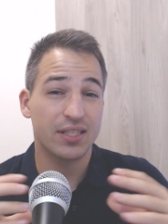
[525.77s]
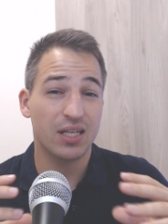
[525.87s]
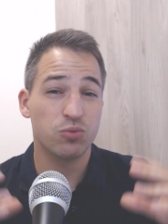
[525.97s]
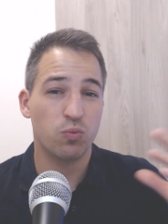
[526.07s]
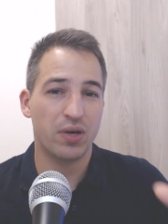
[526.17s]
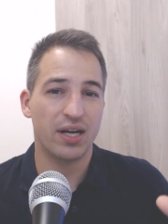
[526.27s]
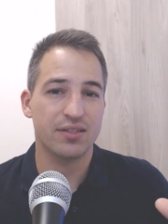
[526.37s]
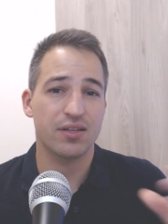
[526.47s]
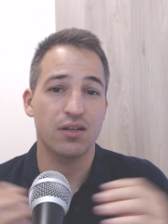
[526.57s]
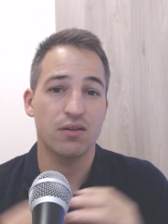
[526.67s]
it comes to
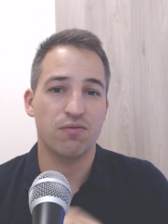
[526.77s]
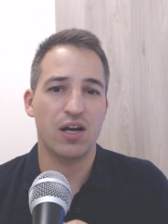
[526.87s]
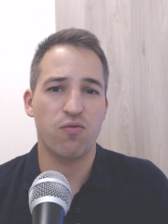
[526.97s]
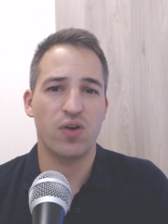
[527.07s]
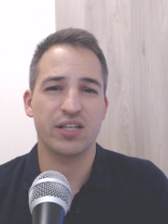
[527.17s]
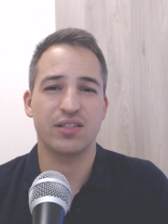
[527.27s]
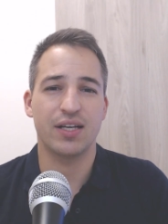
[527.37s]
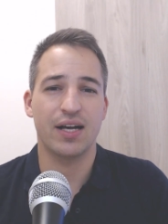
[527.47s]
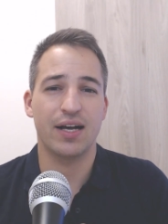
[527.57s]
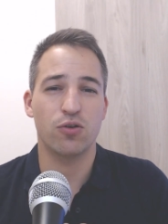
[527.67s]
pricing, Fireflies
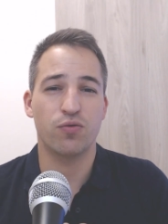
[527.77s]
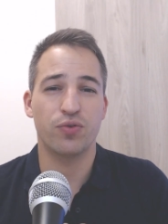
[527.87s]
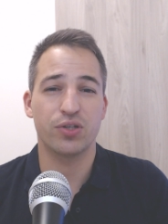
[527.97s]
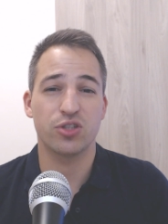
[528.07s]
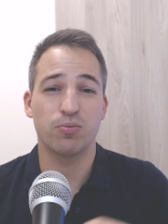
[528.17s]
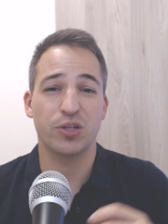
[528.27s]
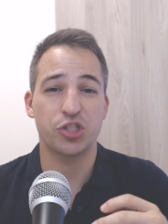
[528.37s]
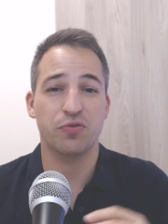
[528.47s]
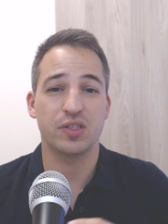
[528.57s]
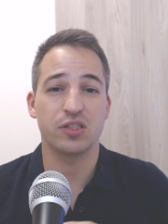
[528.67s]
AI offers a
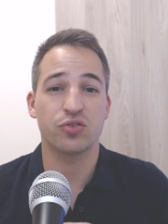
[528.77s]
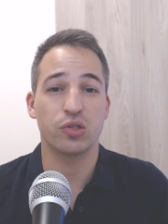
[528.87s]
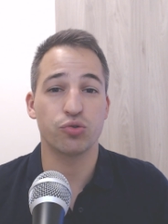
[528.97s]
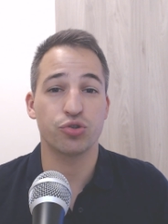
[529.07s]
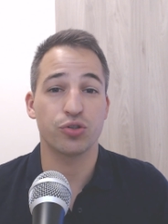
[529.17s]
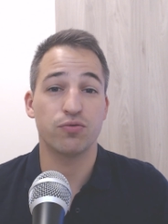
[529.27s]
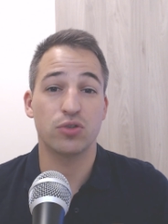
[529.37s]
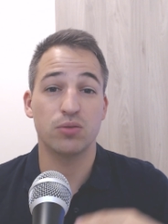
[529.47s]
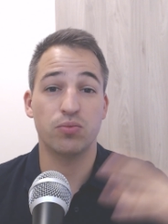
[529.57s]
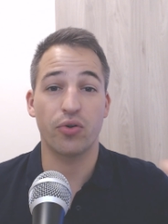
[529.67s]
budget-friendly solution
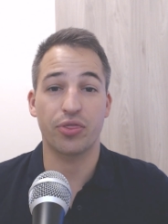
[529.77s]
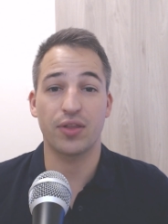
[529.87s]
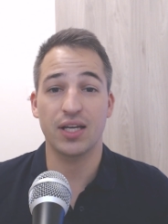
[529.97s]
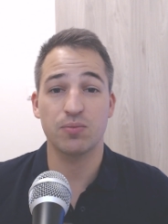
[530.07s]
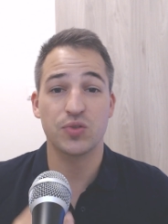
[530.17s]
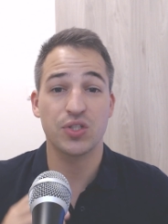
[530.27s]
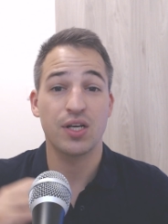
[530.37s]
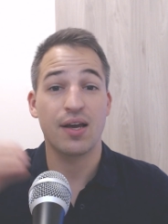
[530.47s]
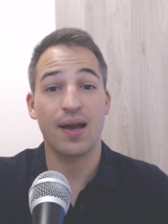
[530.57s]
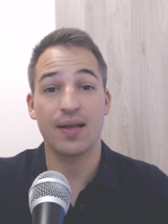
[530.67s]
for both teams
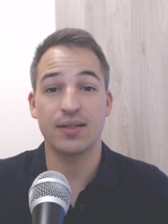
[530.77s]
and